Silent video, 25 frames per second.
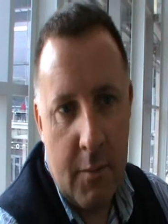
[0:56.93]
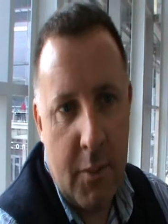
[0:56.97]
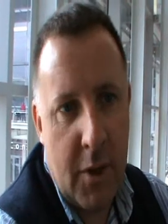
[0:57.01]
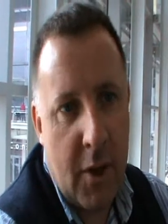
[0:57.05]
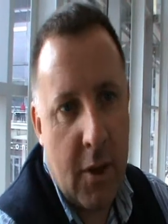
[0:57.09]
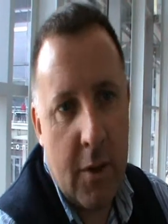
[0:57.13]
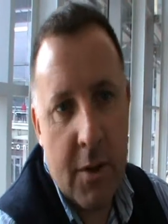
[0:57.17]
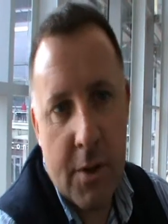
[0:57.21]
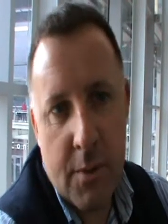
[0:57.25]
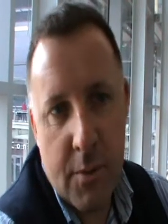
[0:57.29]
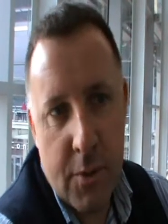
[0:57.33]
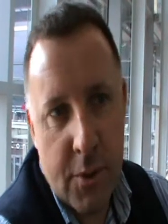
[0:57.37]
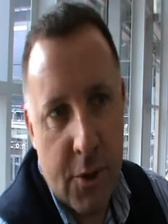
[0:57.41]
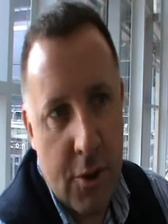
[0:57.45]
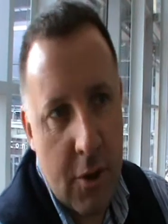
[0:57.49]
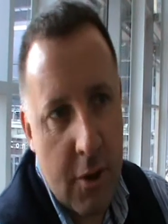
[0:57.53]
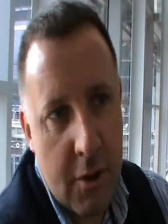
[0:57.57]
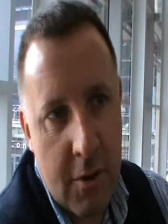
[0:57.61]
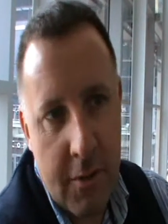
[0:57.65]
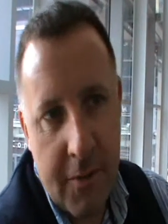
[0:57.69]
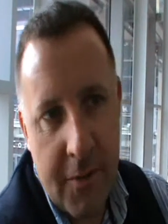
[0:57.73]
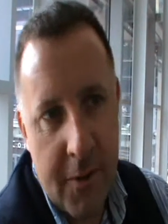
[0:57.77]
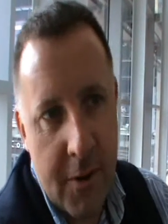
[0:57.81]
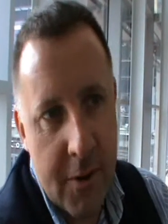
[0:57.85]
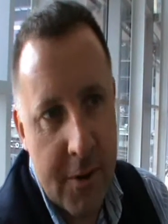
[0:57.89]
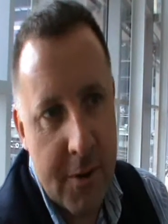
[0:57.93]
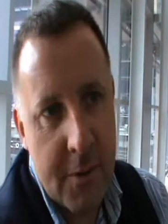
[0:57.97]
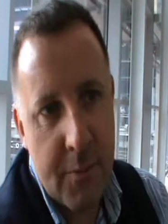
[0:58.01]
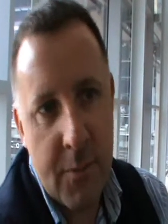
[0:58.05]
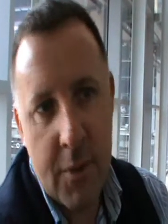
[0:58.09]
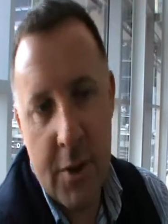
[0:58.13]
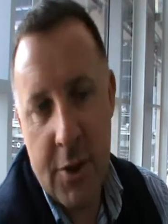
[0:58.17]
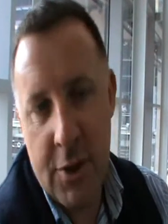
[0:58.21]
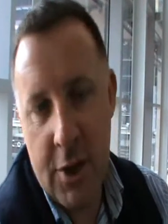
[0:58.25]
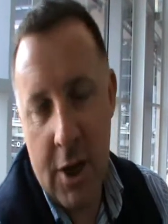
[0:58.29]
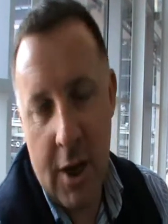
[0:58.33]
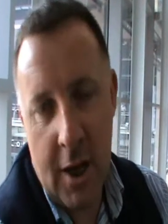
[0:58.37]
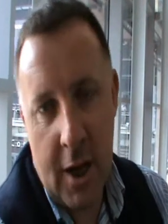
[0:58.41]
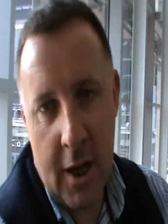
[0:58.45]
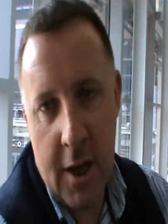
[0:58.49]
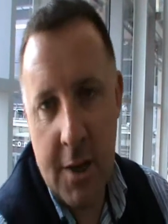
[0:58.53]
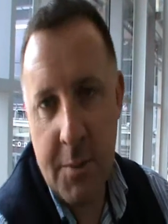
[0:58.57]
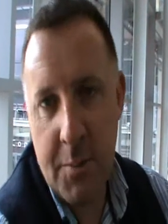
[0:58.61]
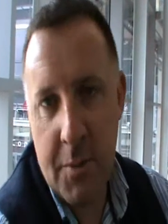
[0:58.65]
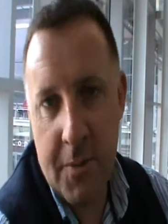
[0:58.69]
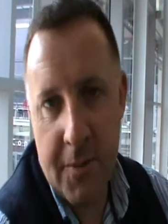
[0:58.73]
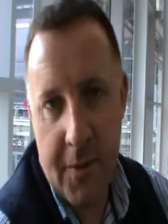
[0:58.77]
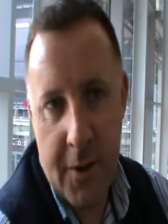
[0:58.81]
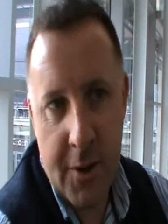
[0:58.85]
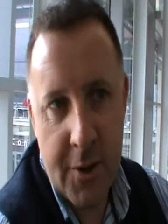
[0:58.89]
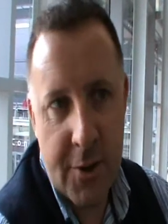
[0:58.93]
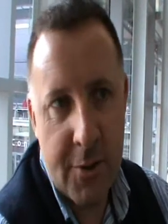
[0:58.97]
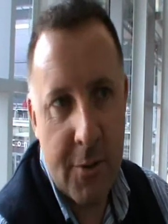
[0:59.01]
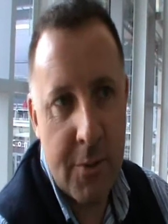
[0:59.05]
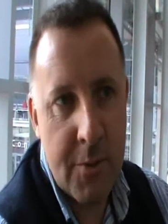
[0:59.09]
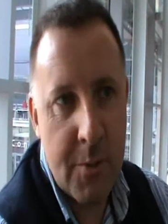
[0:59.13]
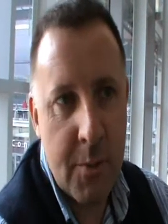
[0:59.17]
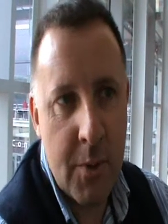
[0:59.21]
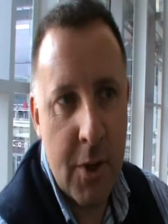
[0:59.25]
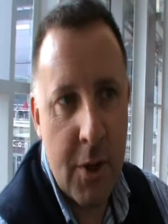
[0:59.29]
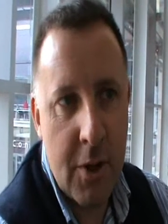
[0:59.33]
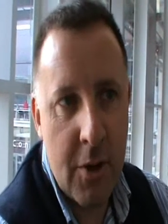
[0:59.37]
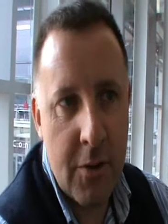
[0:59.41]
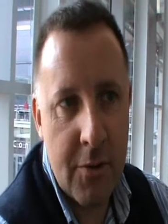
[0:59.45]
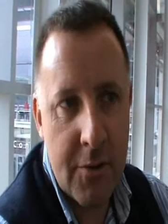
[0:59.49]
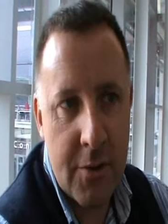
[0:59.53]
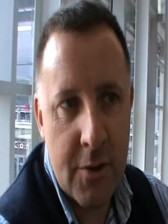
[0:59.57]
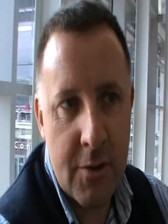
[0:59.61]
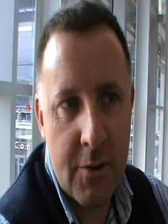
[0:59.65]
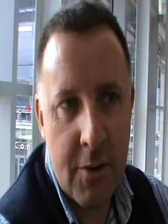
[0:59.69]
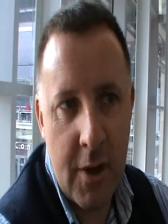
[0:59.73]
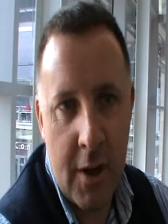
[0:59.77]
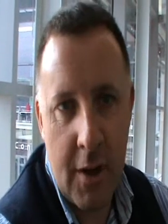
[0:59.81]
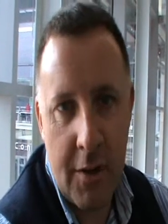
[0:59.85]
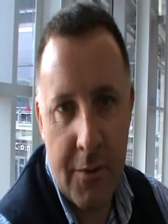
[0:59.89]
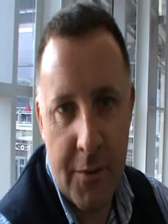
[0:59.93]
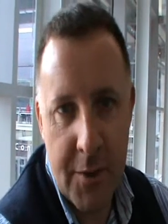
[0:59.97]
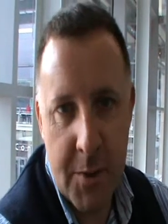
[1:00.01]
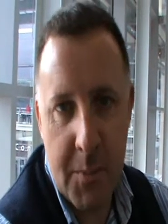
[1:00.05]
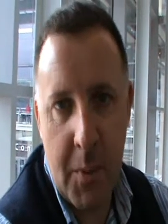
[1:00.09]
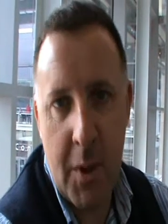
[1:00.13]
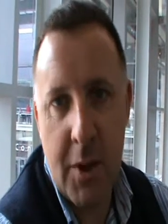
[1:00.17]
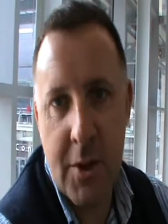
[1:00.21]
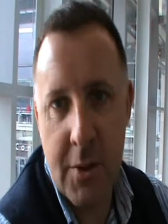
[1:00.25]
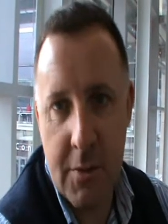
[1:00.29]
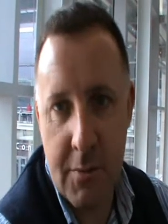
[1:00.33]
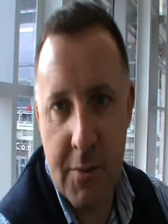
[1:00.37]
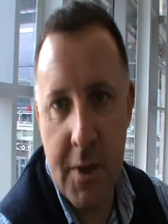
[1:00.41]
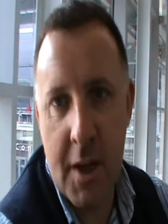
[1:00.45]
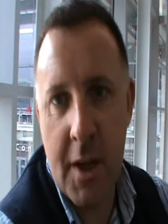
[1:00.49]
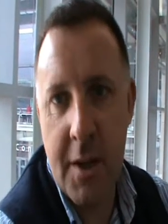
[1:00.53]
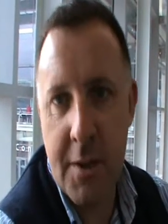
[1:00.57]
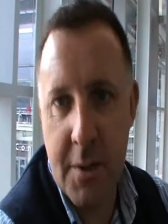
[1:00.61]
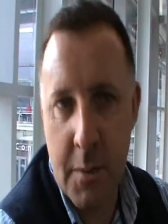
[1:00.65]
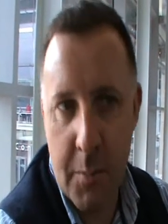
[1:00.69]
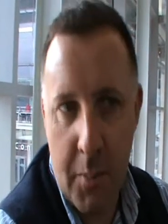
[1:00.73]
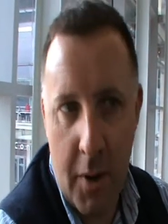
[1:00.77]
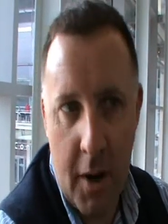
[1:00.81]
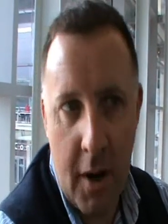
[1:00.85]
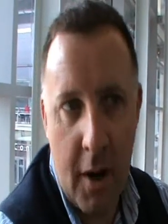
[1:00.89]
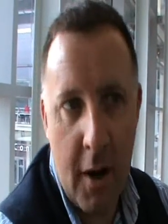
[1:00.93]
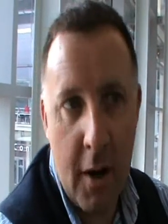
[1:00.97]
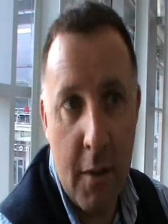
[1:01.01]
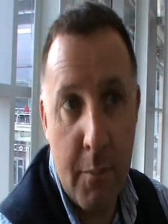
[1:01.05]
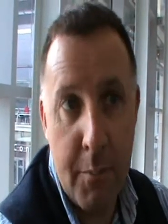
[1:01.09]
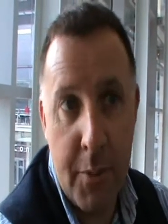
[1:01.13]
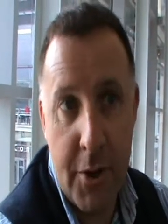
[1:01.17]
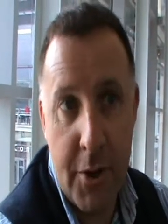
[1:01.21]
because we're geographers and we're GIS professionals, we concentrate on the spatial data part,